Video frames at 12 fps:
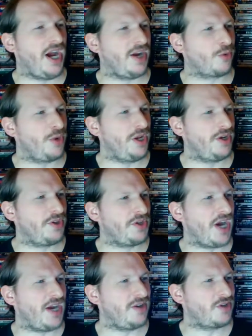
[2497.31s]
created the
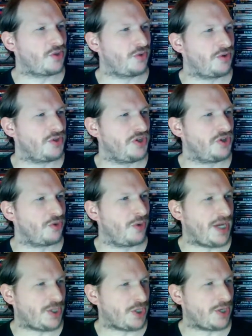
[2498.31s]
dinosaurs in
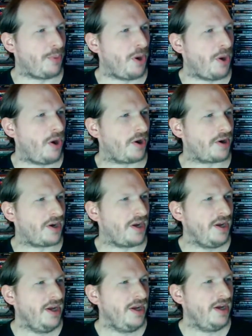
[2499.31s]
Jurassic Park
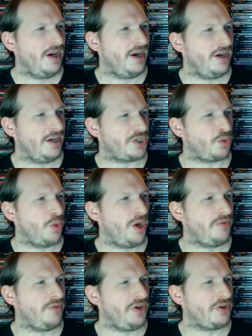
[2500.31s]

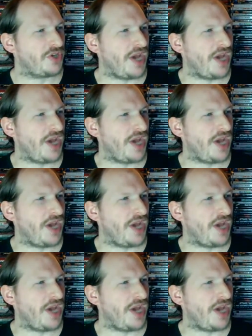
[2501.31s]
12 years